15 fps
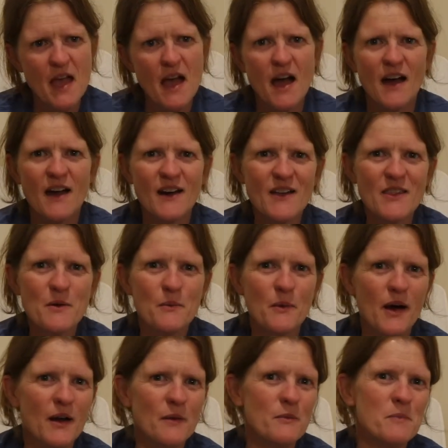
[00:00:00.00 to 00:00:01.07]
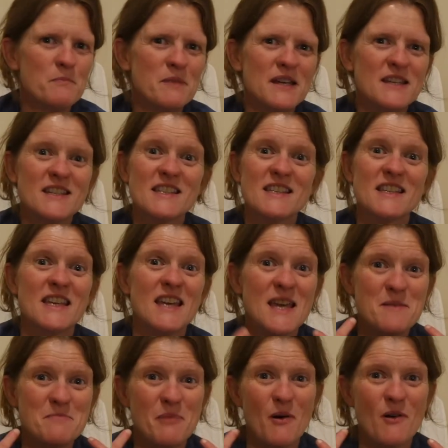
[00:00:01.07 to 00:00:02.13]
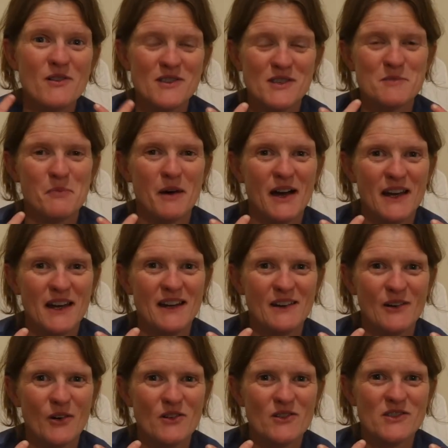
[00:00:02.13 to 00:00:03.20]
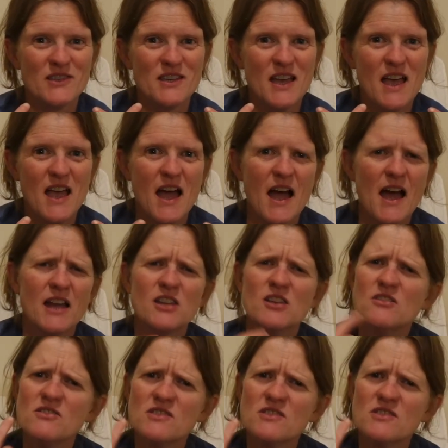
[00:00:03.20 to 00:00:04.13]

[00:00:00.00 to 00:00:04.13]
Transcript: Another one would be just keep on smiling lots and use